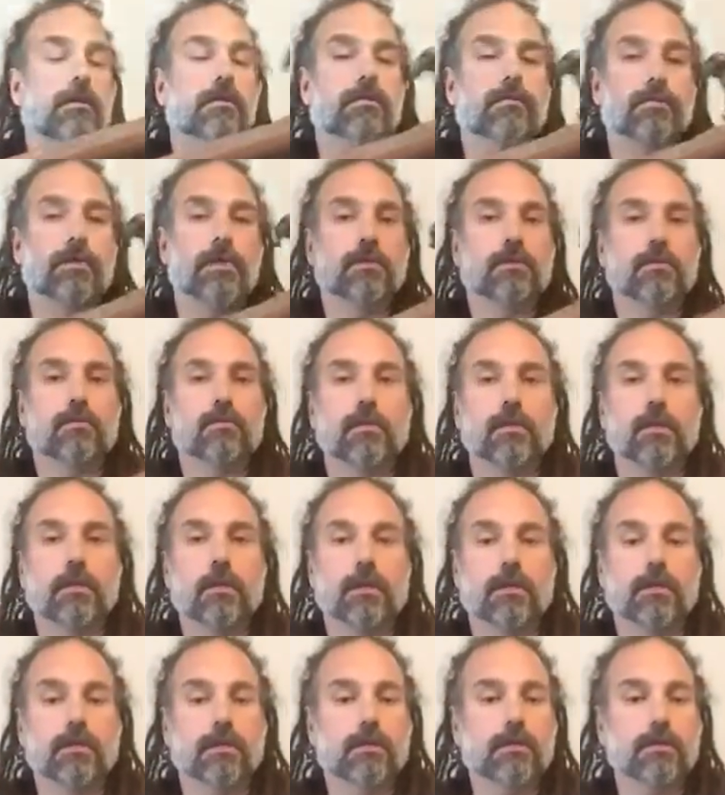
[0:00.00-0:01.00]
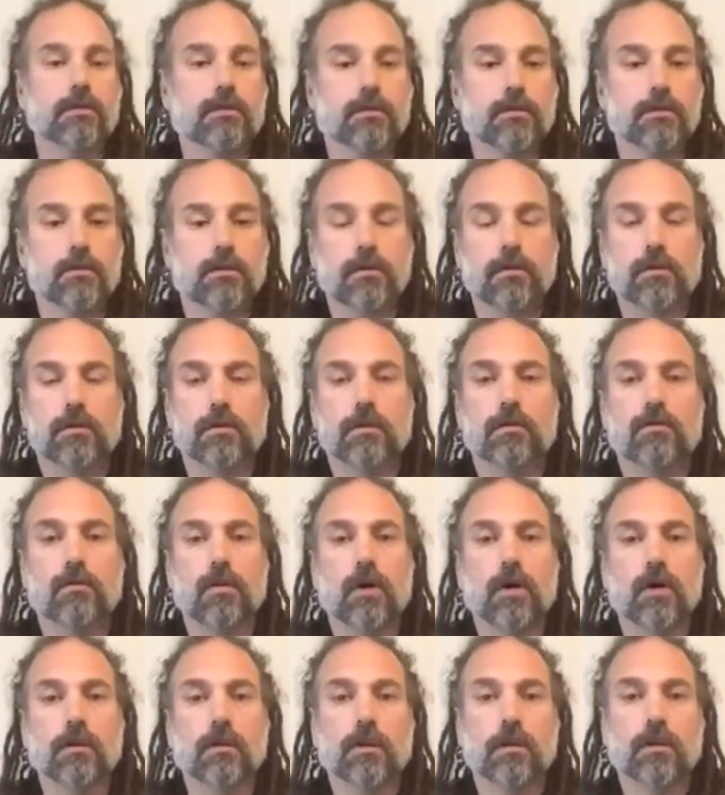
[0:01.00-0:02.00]
this piece of wood here, this is curly
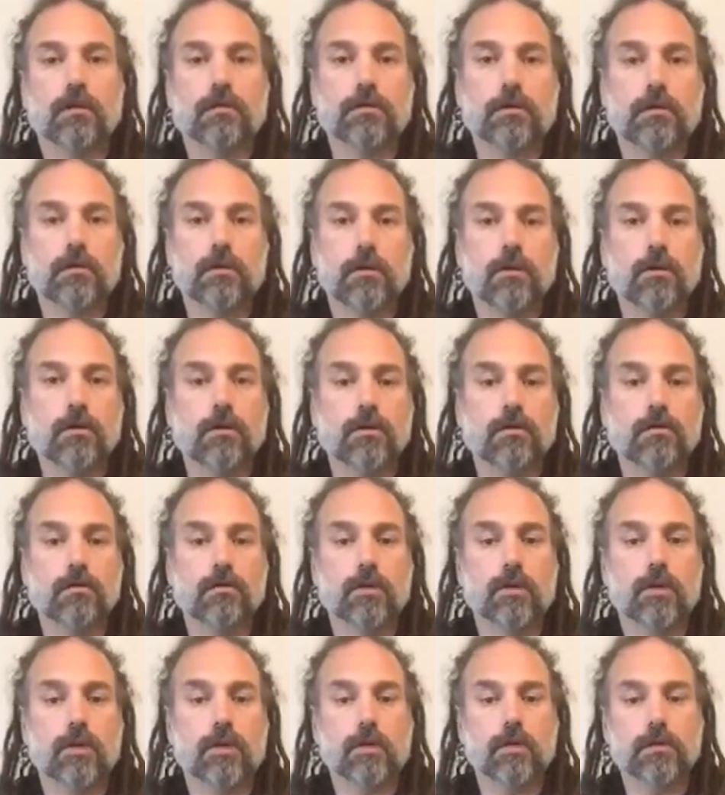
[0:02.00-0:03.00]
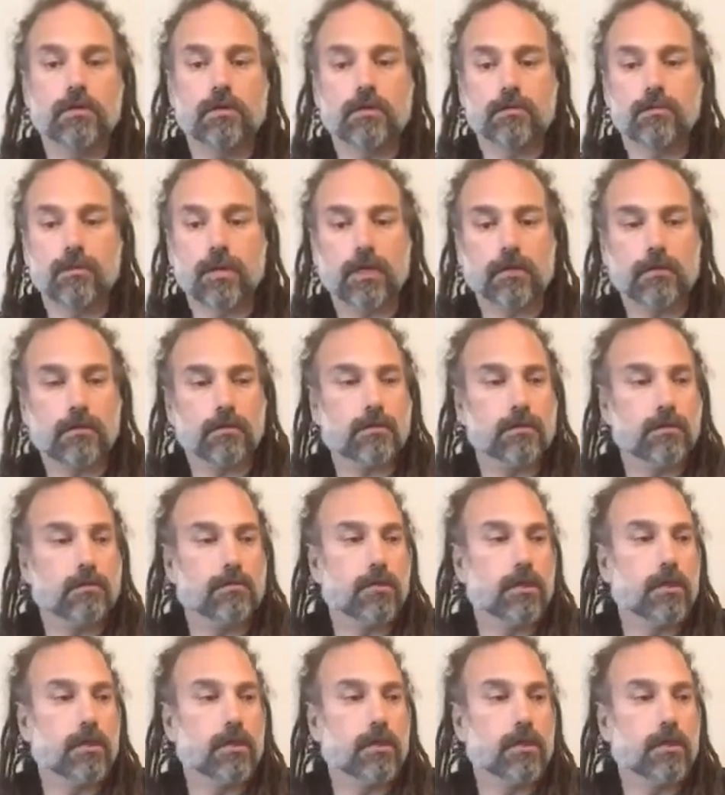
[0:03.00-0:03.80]
walnut. It's a local wood. It's special to